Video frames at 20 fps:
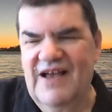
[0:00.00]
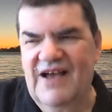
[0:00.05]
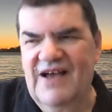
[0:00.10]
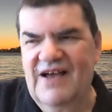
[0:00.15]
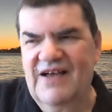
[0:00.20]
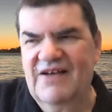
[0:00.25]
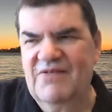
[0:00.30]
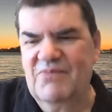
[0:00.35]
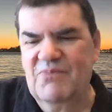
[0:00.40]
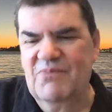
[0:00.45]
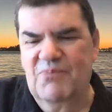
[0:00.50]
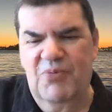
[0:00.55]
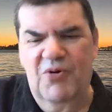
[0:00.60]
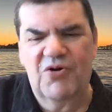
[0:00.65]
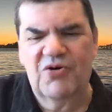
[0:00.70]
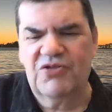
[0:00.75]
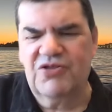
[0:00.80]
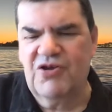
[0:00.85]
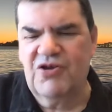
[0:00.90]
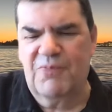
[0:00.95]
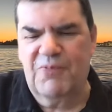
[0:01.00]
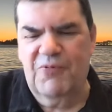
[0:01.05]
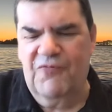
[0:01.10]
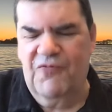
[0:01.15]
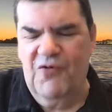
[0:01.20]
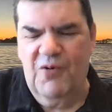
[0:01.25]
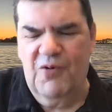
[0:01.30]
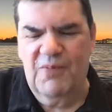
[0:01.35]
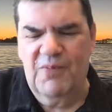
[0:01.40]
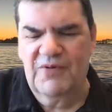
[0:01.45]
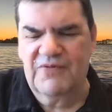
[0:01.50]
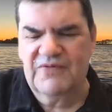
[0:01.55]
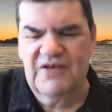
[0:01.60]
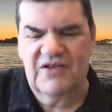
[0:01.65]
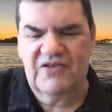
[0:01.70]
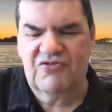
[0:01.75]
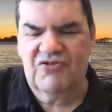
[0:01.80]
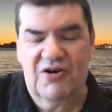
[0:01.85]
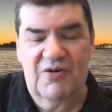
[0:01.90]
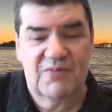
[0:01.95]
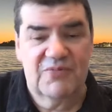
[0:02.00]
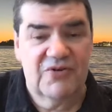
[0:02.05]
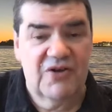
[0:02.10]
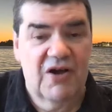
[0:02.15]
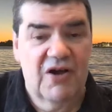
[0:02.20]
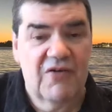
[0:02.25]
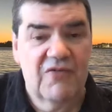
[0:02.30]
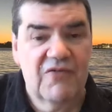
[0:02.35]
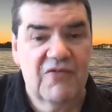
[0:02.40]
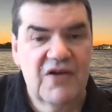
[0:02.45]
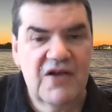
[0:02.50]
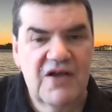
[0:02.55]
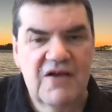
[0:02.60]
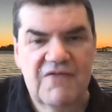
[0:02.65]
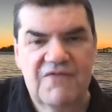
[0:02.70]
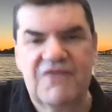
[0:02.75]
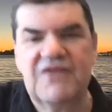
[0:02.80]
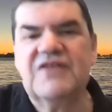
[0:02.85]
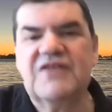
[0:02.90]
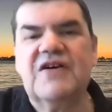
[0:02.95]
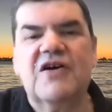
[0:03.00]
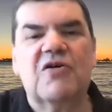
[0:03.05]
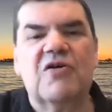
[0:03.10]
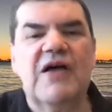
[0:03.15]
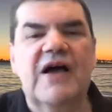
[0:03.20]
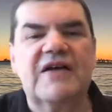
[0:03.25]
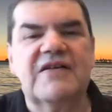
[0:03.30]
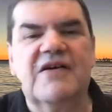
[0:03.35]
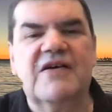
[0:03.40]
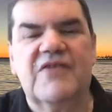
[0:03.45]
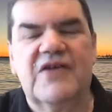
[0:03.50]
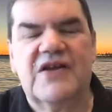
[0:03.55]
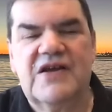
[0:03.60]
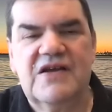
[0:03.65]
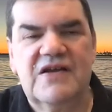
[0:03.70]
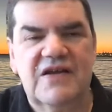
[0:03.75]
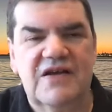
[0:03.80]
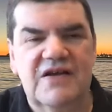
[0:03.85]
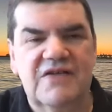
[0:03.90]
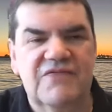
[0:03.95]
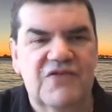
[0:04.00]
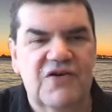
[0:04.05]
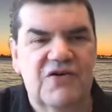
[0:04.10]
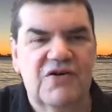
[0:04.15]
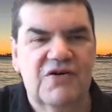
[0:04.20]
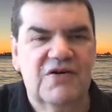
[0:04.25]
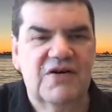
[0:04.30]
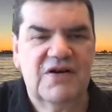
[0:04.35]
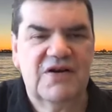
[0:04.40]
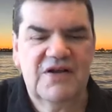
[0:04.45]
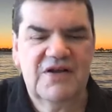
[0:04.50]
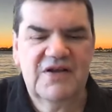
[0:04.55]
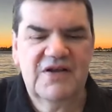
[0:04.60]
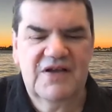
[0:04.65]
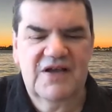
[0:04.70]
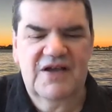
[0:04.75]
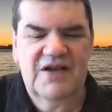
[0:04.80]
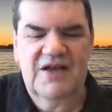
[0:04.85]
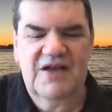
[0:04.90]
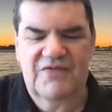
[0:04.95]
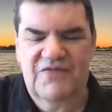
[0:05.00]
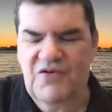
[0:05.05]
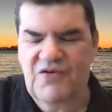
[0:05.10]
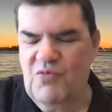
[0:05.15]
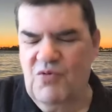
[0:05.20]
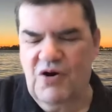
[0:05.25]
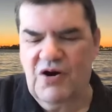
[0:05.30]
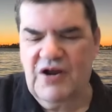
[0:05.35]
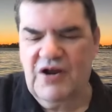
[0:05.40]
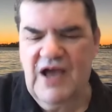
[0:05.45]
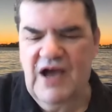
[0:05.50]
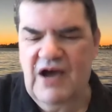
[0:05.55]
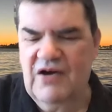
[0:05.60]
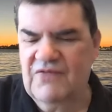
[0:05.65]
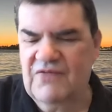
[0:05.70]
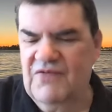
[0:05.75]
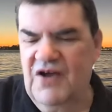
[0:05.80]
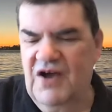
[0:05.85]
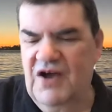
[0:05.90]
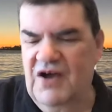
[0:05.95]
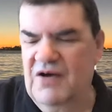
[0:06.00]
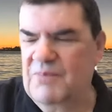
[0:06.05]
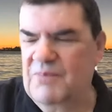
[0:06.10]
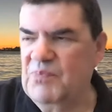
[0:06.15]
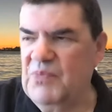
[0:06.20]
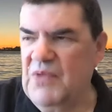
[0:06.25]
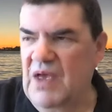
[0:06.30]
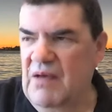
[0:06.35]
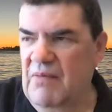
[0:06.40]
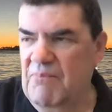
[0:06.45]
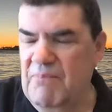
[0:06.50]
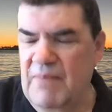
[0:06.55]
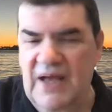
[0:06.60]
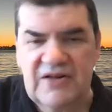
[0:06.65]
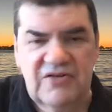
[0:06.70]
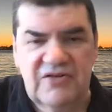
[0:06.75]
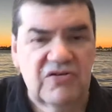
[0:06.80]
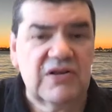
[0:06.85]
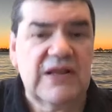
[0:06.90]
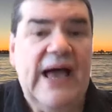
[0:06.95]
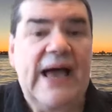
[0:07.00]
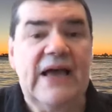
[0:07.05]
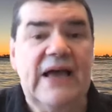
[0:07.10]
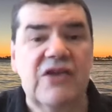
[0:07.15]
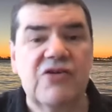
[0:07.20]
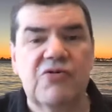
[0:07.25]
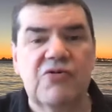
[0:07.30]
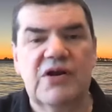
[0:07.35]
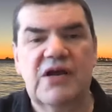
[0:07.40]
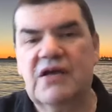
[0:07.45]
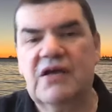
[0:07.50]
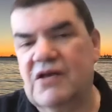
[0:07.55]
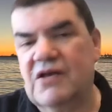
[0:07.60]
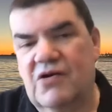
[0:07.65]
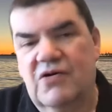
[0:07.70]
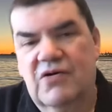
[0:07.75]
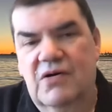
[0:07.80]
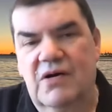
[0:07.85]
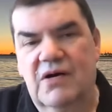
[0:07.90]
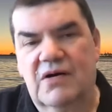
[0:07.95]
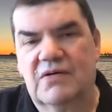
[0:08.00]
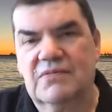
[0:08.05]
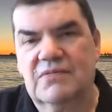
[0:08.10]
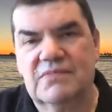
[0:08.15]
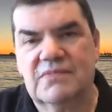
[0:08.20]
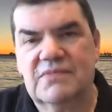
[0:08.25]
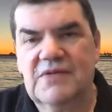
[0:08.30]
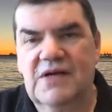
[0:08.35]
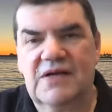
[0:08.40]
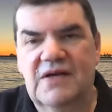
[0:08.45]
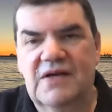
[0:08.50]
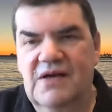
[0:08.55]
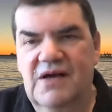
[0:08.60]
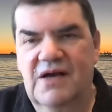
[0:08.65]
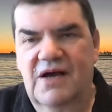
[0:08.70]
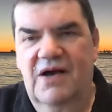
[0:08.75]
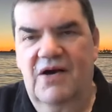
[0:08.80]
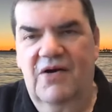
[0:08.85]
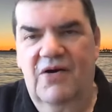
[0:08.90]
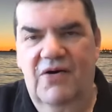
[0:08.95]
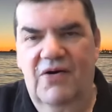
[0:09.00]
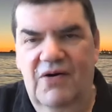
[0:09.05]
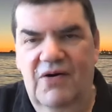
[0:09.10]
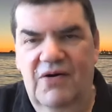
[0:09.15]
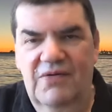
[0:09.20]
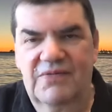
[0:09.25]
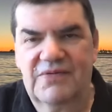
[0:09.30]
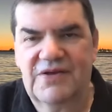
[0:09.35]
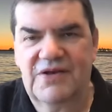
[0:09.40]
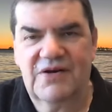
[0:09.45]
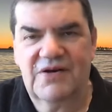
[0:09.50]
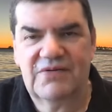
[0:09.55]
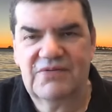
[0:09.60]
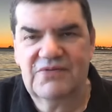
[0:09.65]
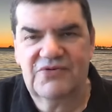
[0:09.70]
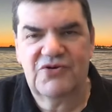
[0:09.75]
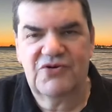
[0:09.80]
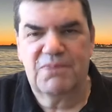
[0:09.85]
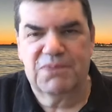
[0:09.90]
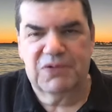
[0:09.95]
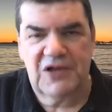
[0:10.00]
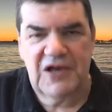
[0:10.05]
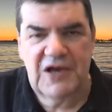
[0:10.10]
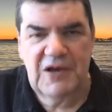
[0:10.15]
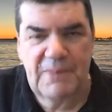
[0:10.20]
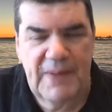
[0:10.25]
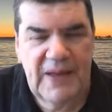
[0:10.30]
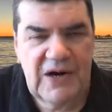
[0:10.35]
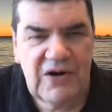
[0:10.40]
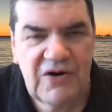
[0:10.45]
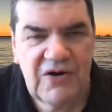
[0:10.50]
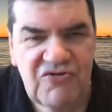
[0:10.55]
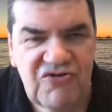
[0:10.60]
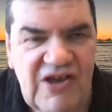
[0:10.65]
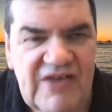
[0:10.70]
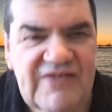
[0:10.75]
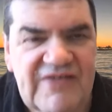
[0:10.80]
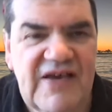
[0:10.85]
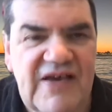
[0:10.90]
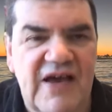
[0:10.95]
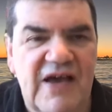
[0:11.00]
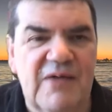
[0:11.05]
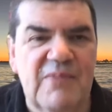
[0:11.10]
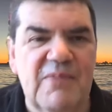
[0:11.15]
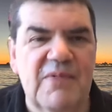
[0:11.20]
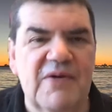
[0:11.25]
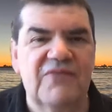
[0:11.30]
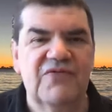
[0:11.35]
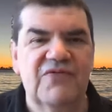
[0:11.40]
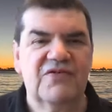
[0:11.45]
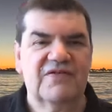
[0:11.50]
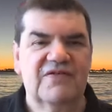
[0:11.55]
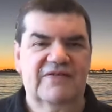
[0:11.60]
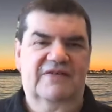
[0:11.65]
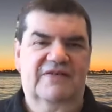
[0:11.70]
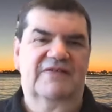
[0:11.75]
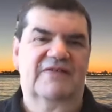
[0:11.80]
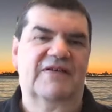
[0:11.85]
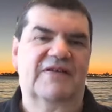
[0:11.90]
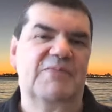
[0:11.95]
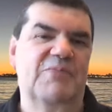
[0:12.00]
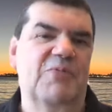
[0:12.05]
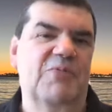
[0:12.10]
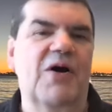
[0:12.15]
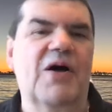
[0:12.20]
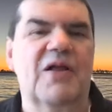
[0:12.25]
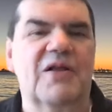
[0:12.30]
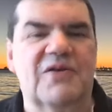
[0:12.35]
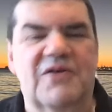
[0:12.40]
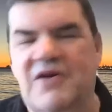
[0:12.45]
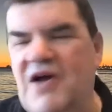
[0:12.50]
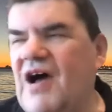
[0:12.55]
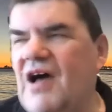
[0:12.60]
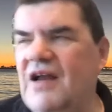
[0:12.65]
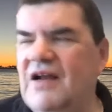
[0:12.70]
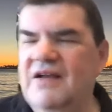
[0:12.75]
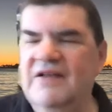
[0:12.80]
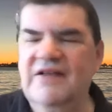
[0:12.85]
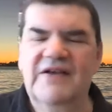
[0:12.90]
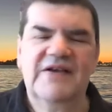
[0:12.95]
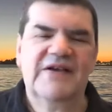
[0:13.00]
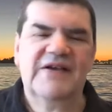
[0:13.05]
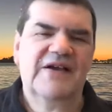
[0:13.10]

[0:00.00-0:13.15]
Uh, both your performance terms of physical activity, if you're if you work out uh, mental acuity you know how how you know do you play a better chess game if you sleep well or not